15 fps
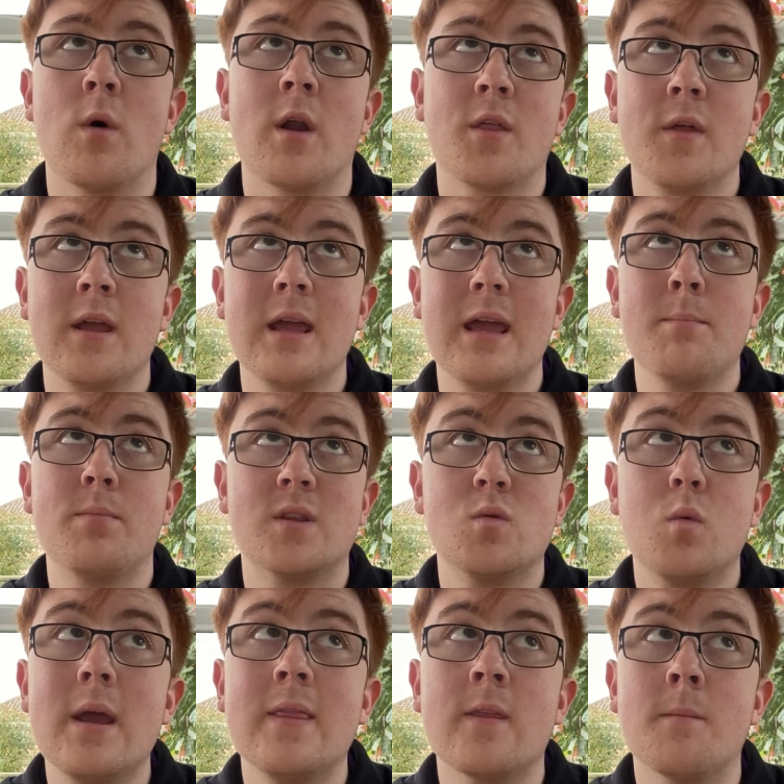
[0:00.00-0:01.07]
I think
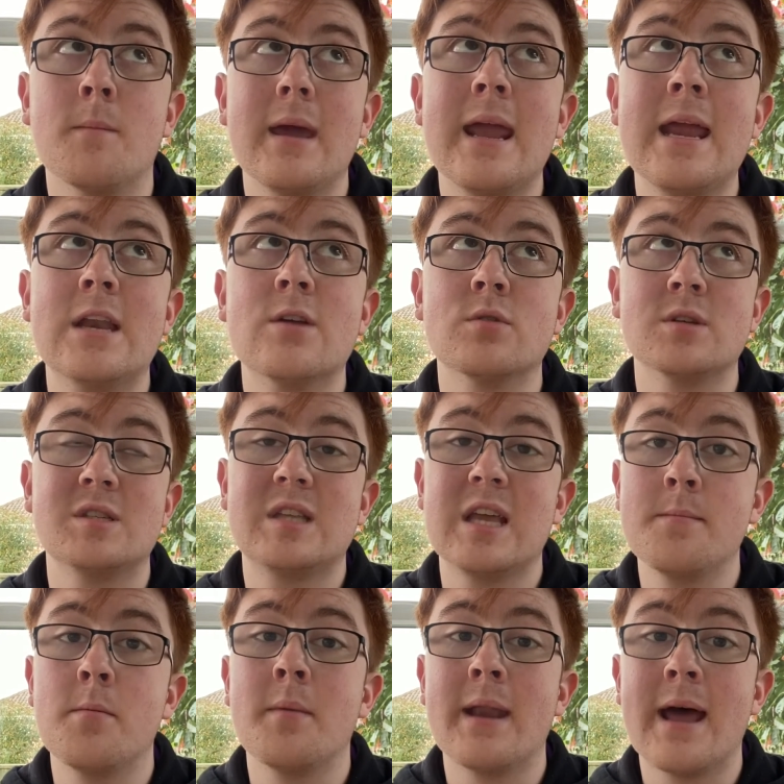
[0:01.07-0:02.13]
between them, Aitor and
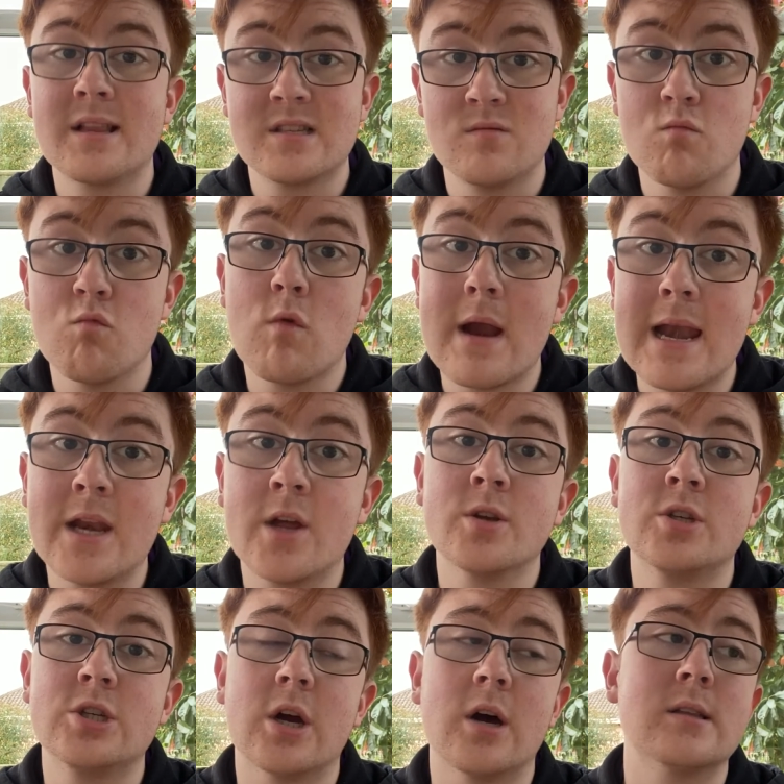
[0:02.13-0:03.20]
Stiepermann had some really
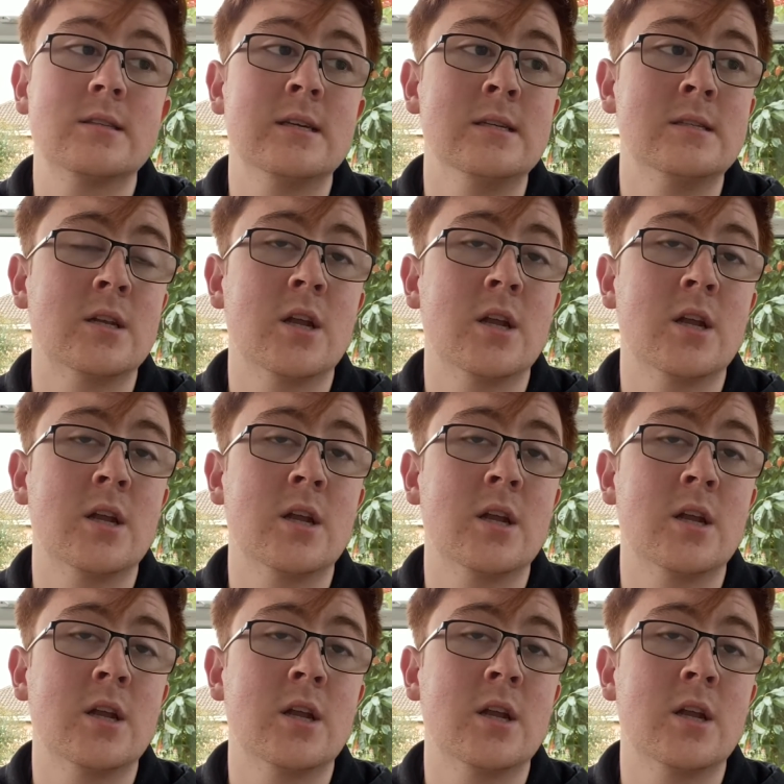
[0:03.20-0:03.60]
good chances.